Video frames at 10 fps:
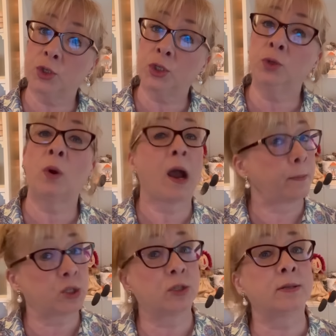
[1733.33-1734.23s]
two
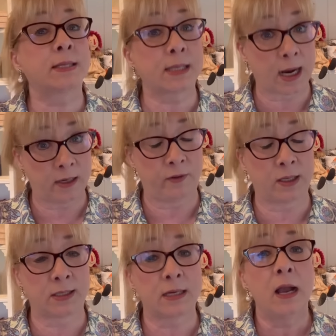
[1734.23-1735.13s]
optional side
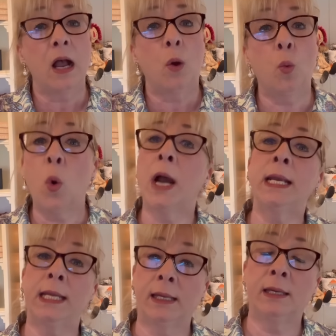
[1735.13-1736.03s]
events. One
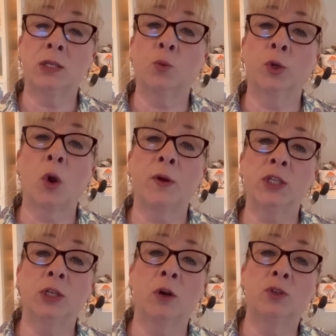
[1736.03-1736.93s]
is we're going
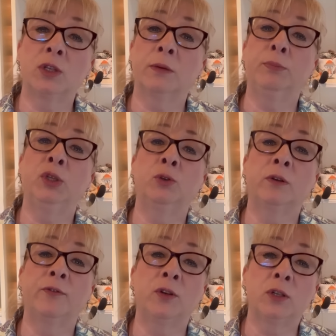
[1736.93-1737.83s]
to go to the
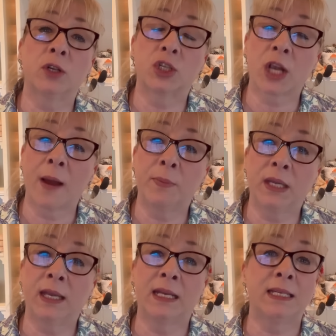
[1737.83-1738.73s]
beautiful
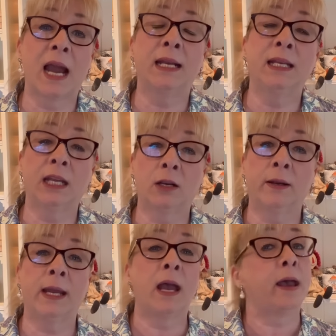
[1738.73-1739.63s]
shopping and dining
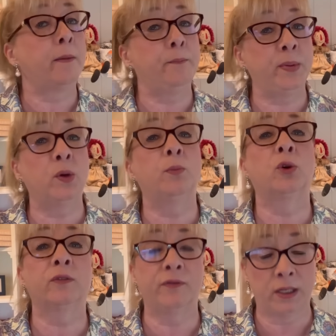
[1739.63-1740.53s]
area at
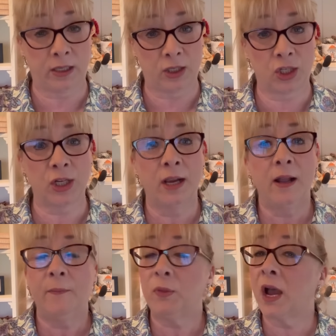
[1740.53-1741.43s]
Biltmore Village.
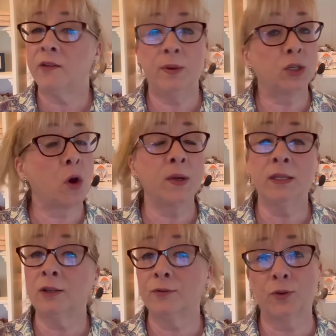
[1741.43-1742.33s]
I've been going
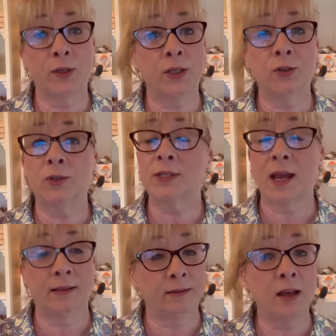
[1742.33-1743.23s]
there for years.
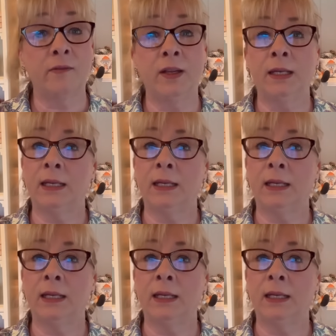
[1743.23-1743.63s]
I love it.